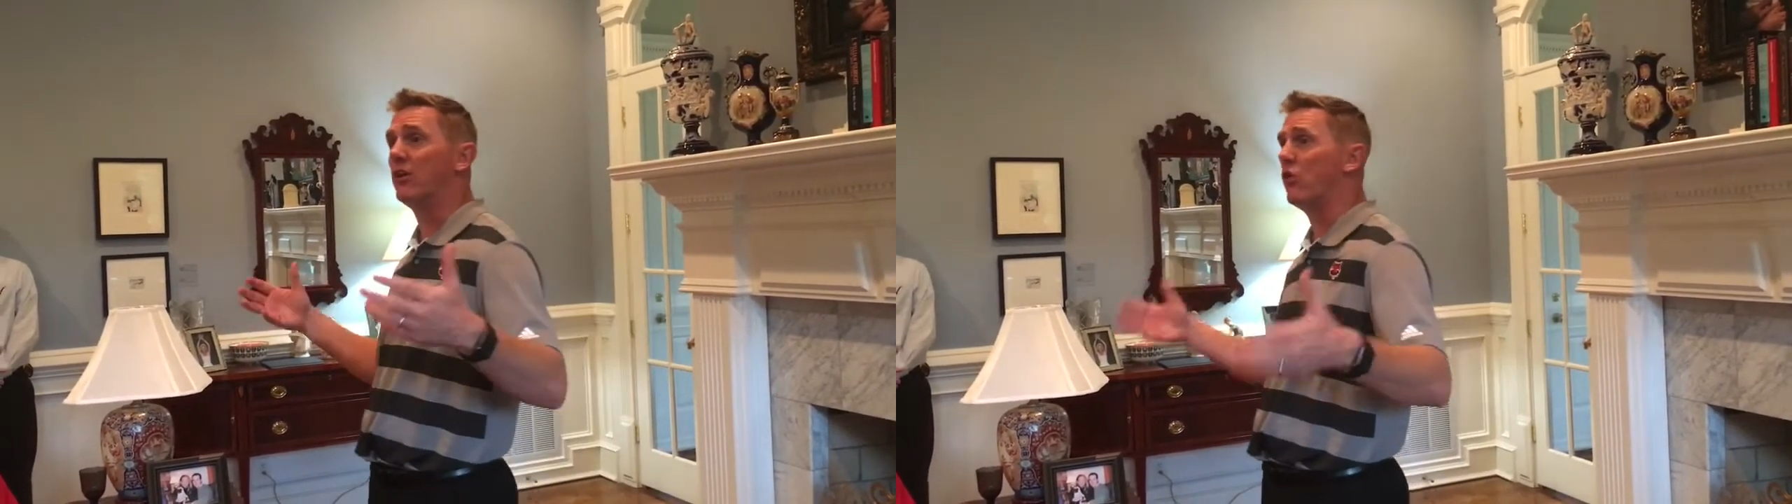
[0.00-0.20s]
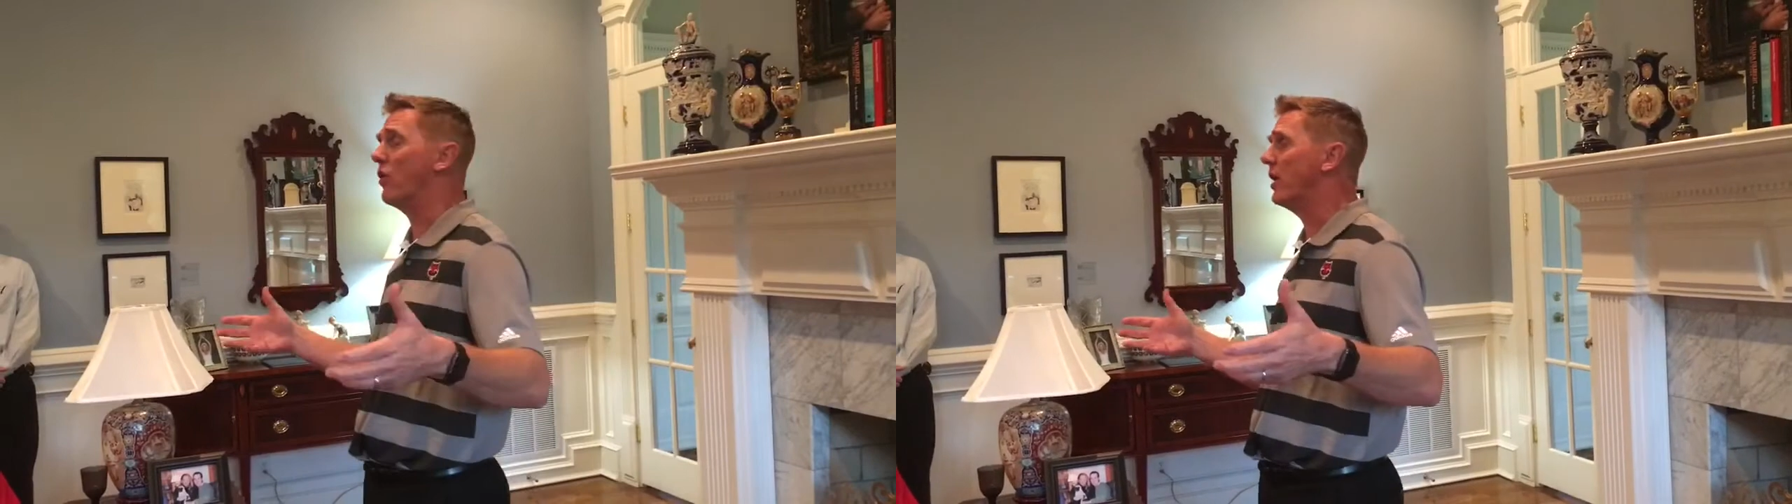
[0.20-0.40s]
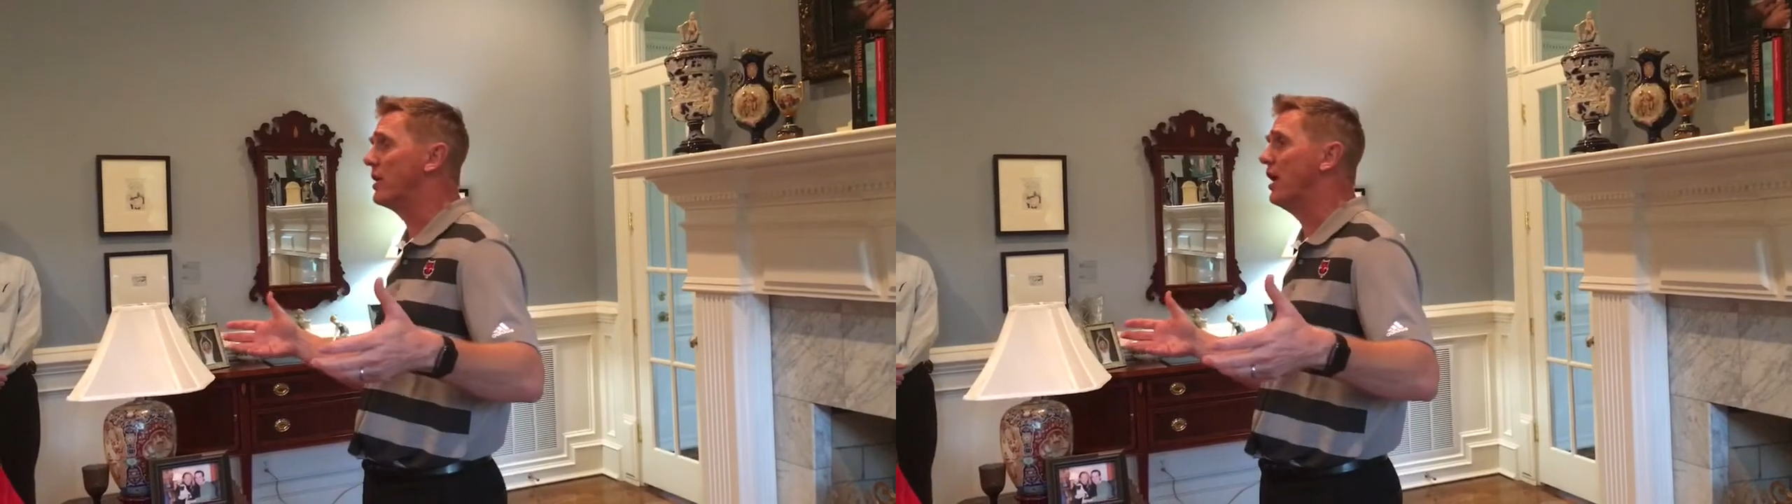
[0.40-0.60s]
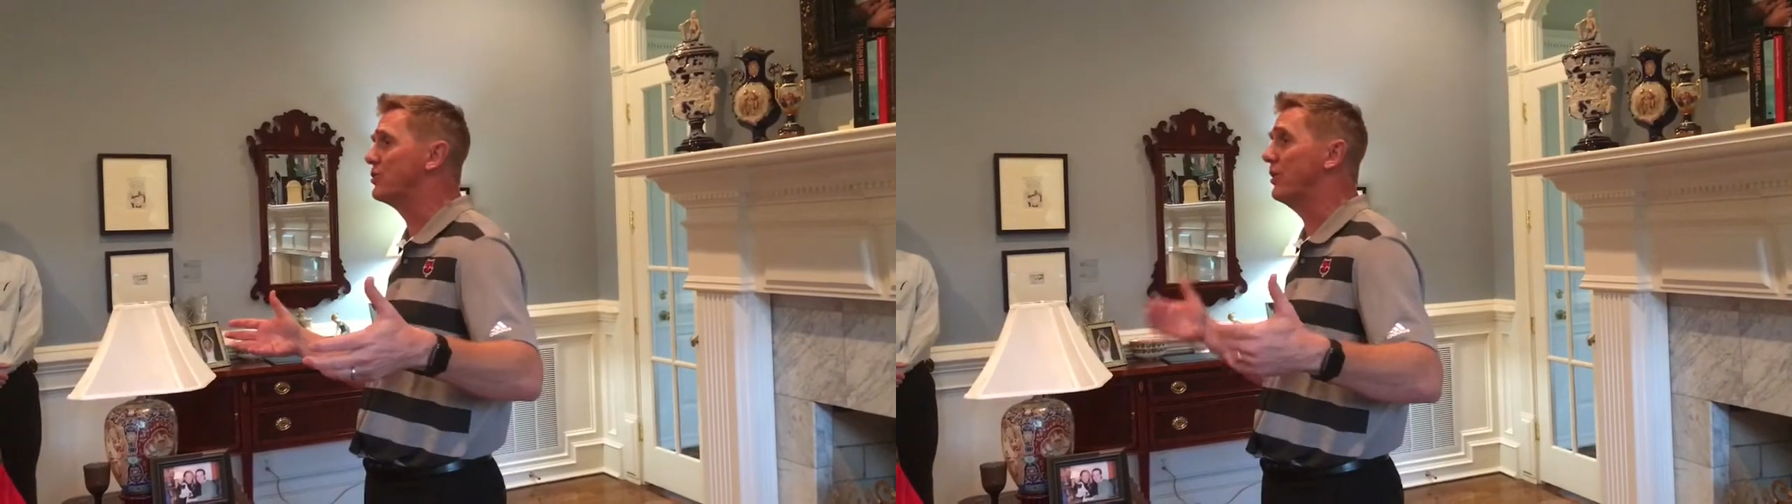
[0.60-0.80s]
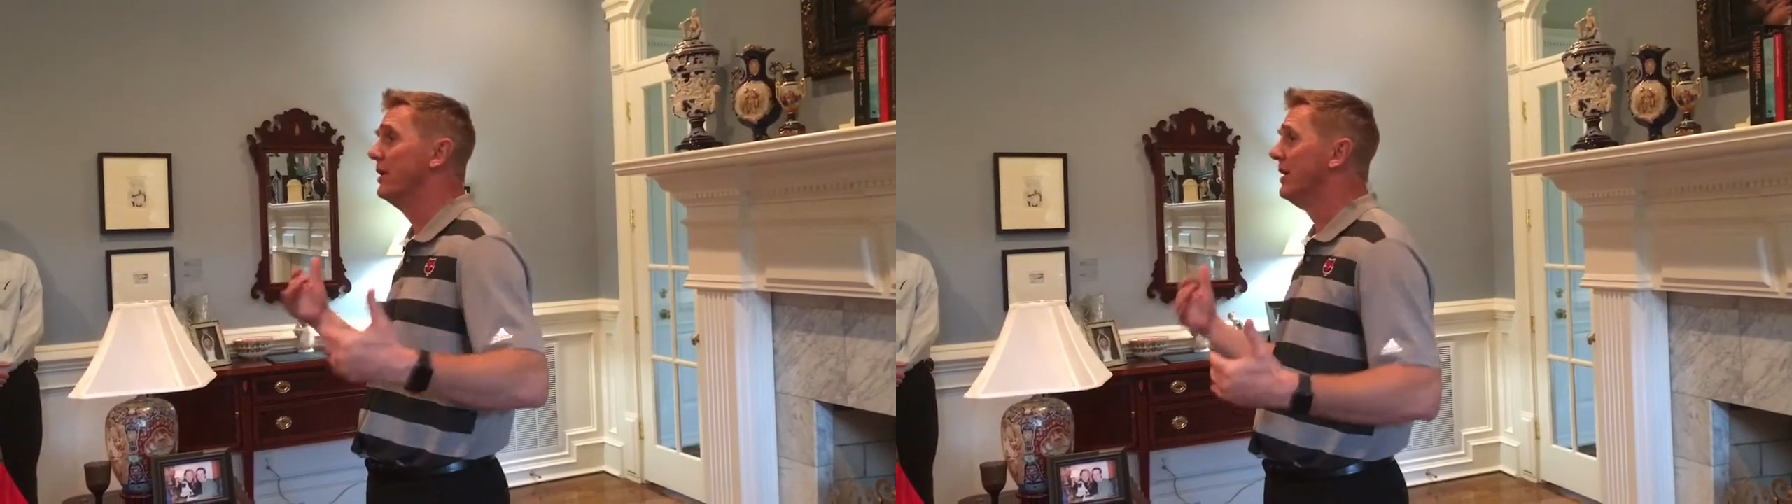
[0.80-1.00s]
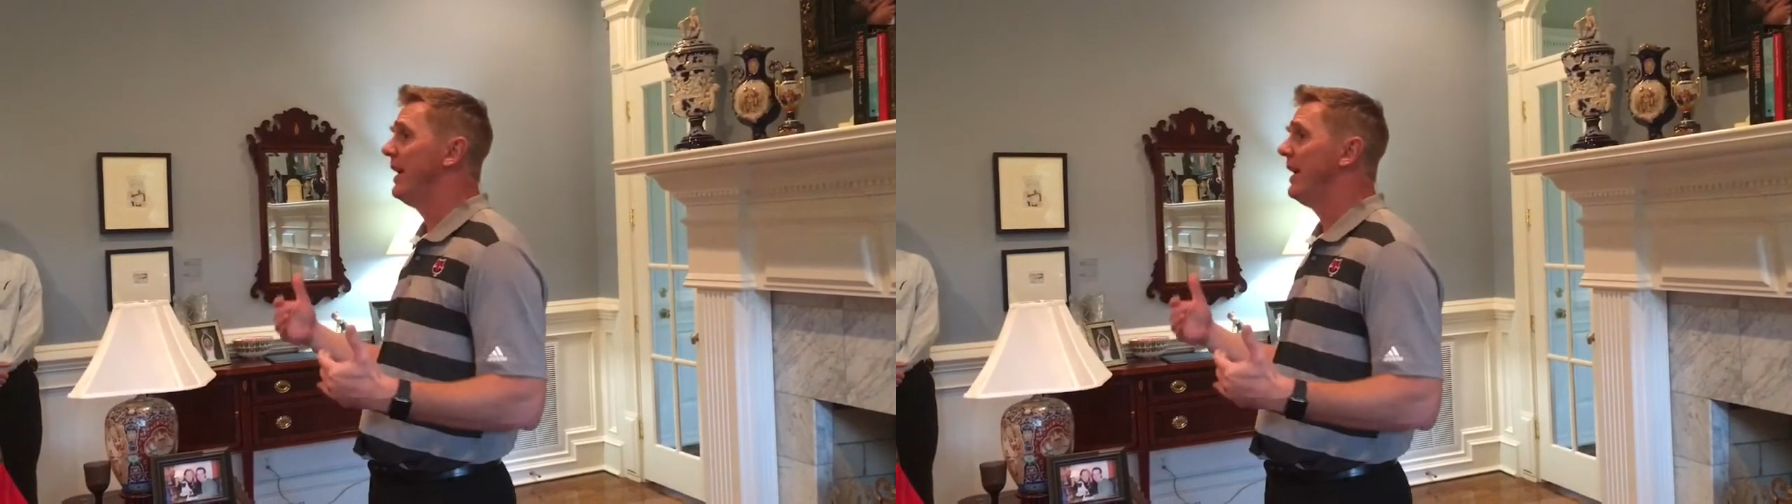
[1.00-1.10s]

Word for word: corps in the country.